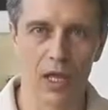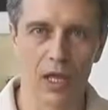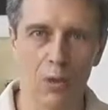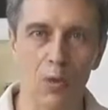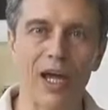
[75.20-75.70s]

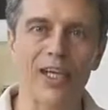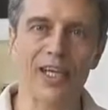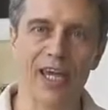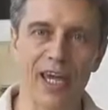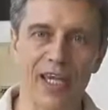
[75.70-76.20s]
Why
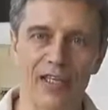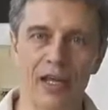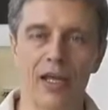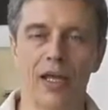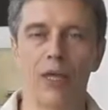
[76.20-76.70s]
decade?
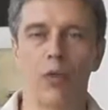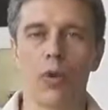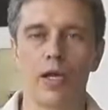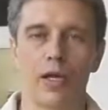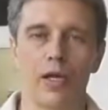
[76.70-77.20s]

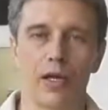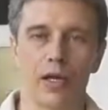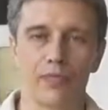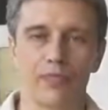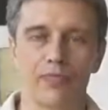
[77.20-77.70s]
Well,
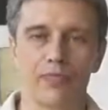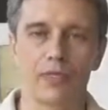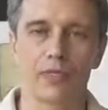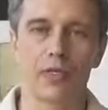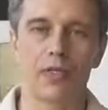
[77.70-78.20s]

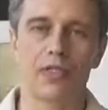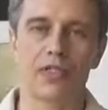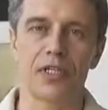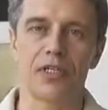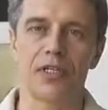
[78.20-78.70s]

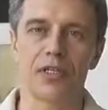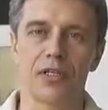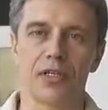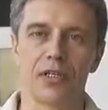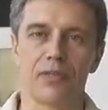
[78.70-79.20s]
it's just
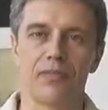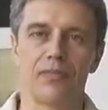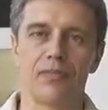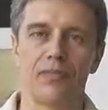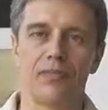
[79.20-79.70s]

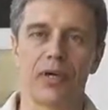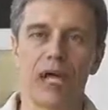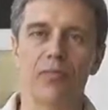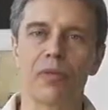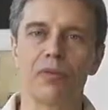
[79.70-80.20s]

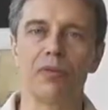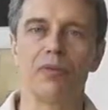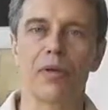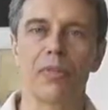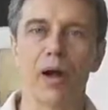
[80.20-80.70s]
helped me
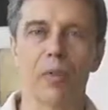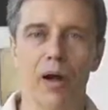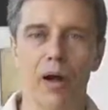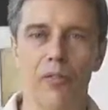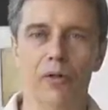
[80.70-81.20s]
to
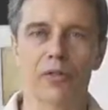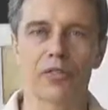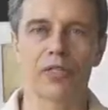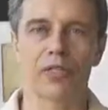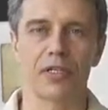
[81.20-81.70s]
remember
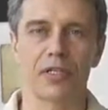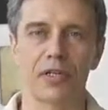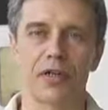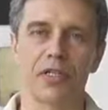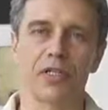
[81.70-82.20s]
because
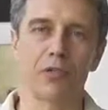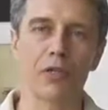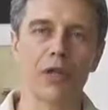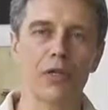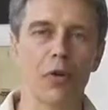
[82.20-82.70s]
there is a
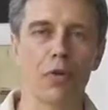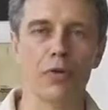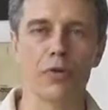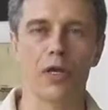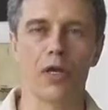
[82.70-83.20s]

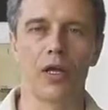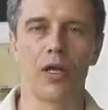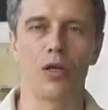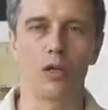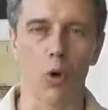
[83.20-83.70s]
well-known
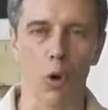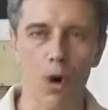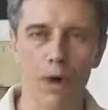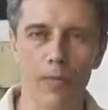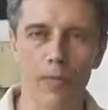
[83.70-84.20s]
law